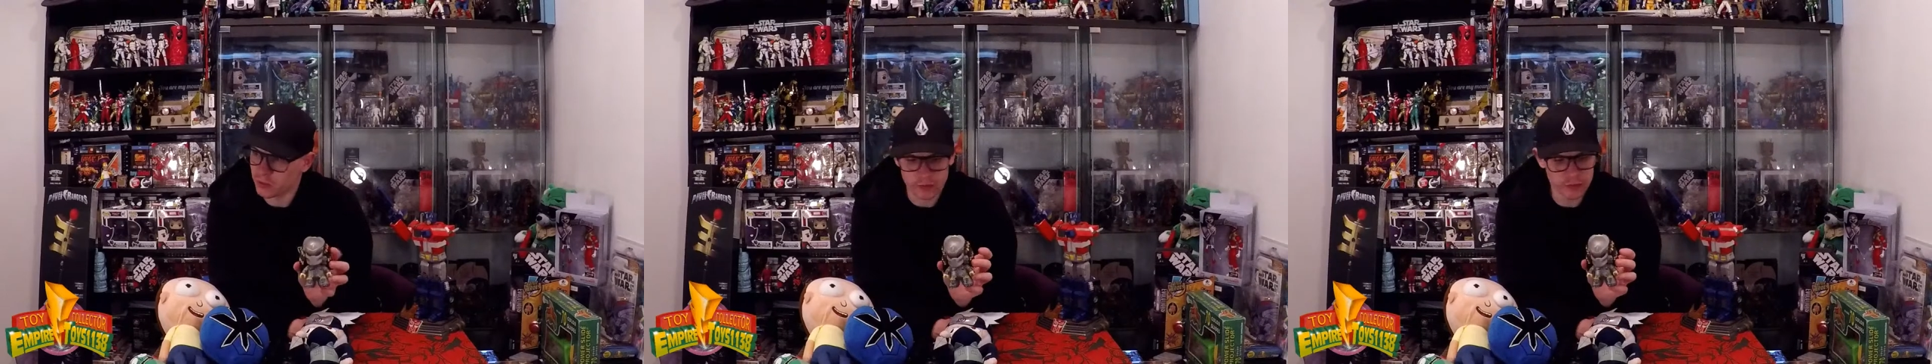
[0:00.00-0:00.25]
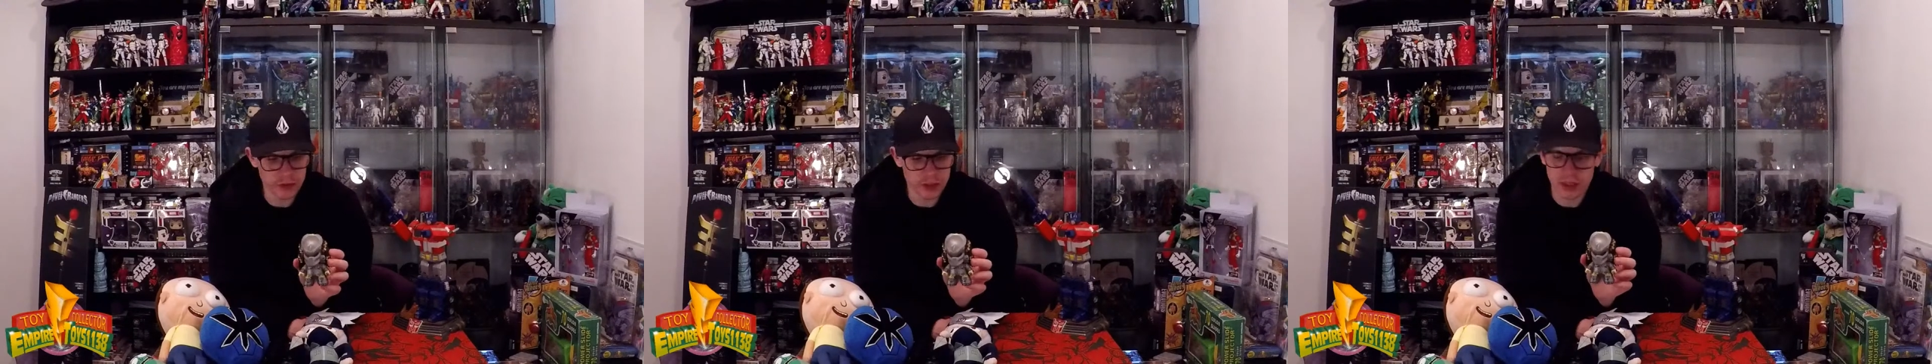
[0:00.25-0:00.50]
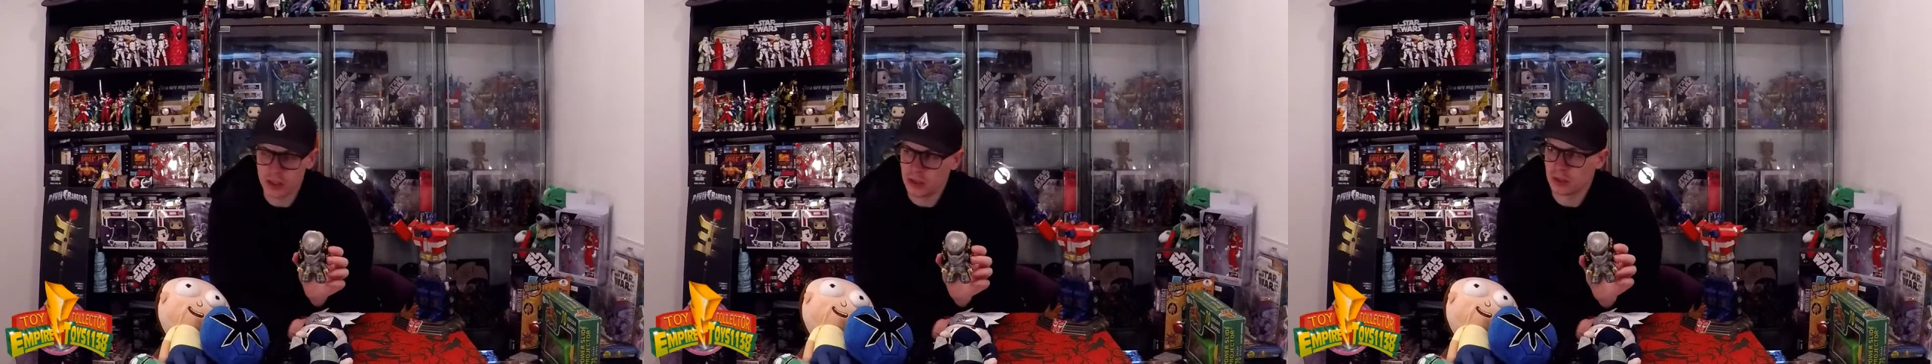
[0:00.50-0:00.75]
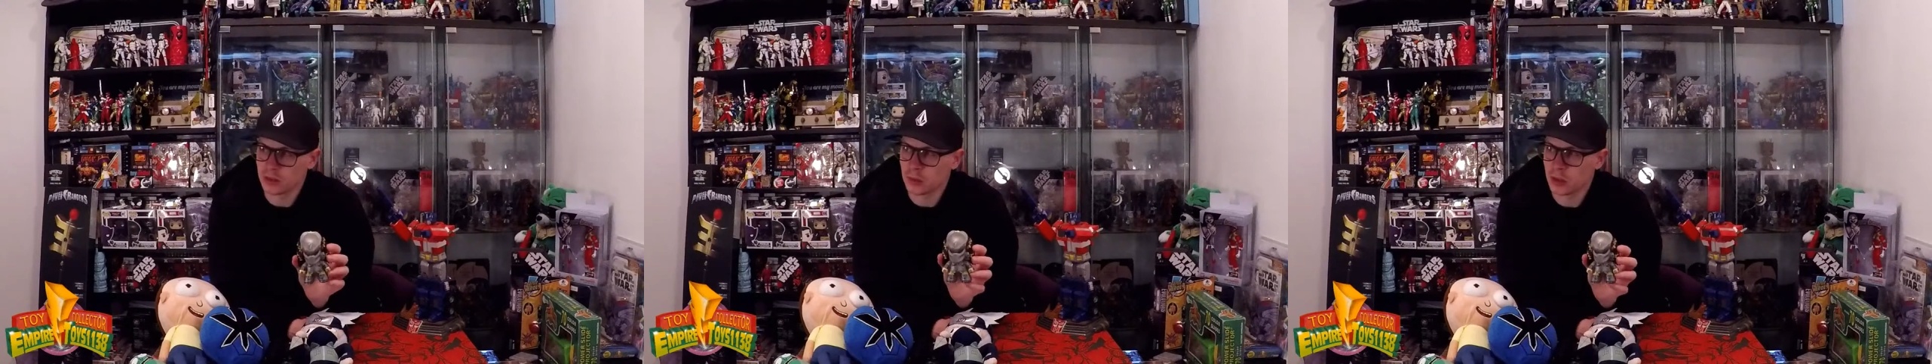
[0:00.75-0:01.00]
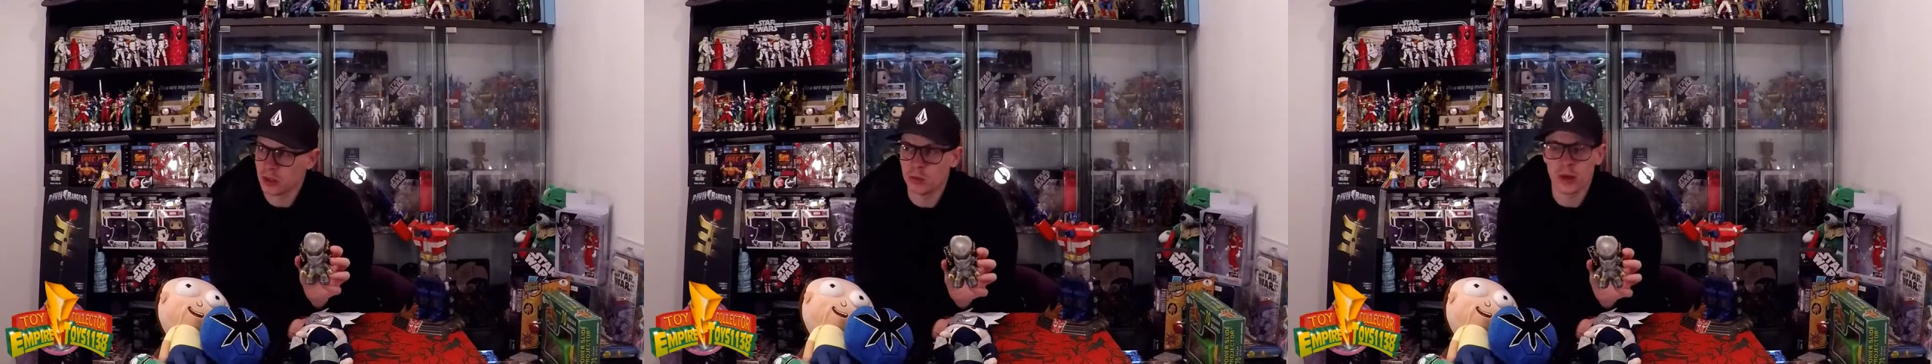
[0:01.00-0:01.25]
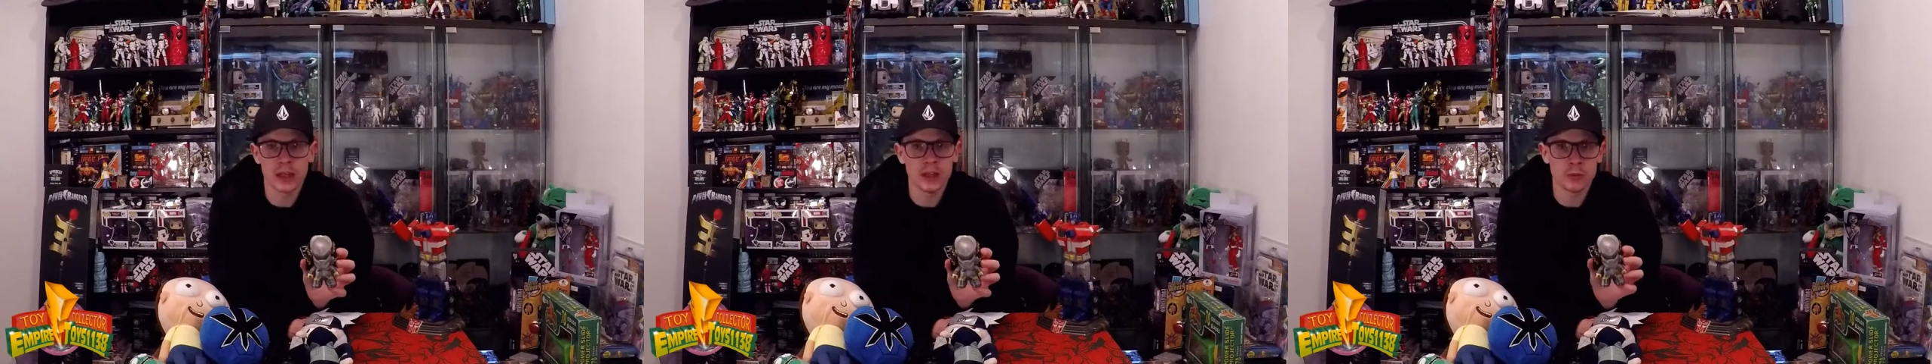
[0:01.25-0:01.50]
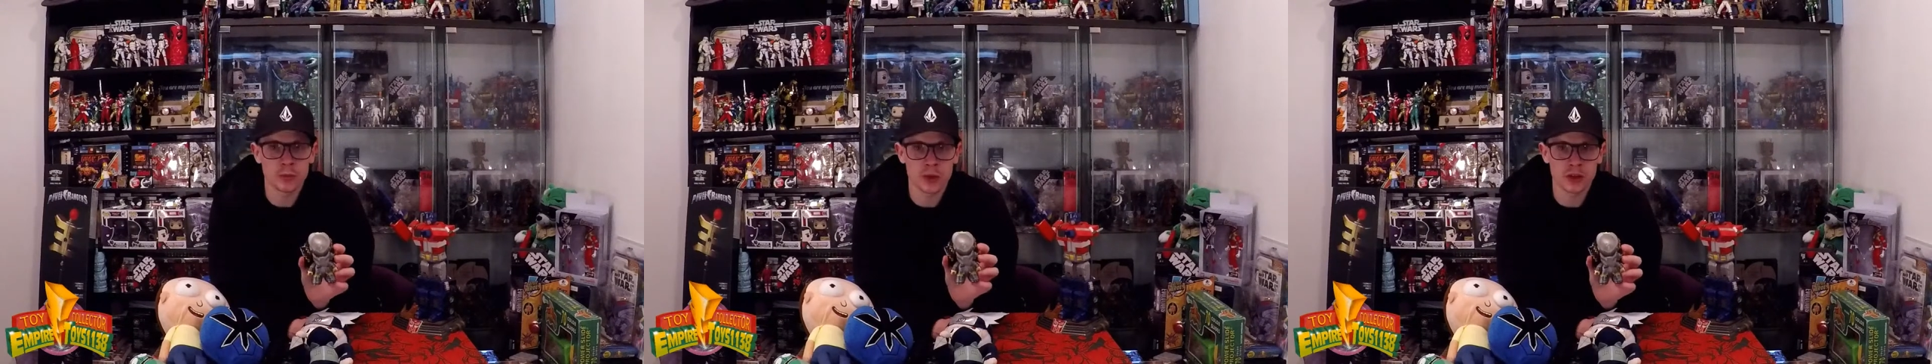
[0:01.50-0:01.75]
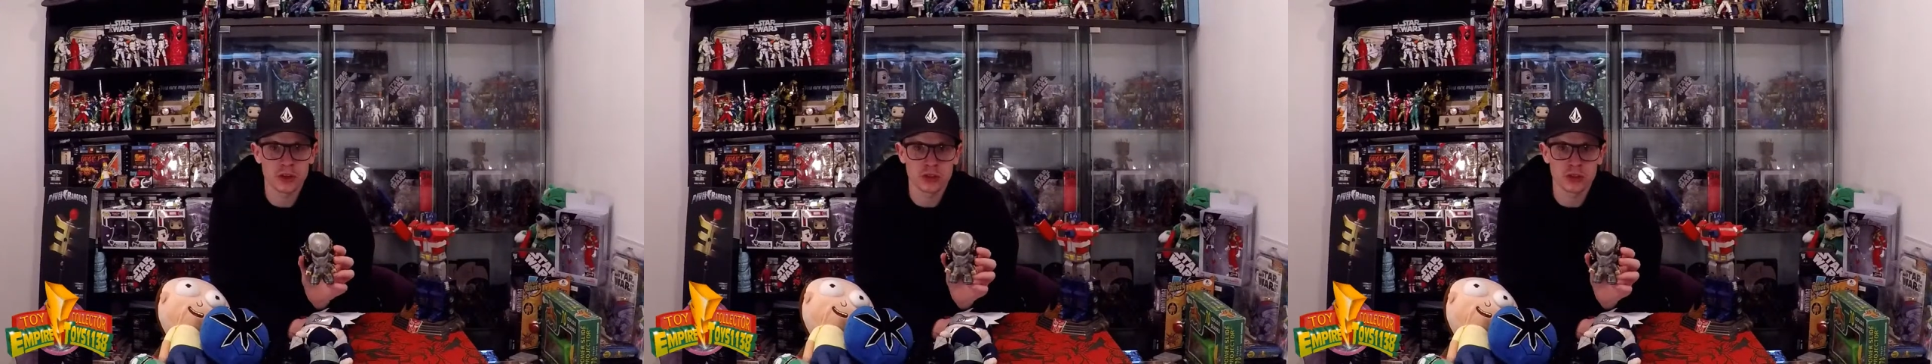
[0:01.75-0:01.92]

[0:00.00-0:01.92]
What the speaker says: fit it into my little Alien Predator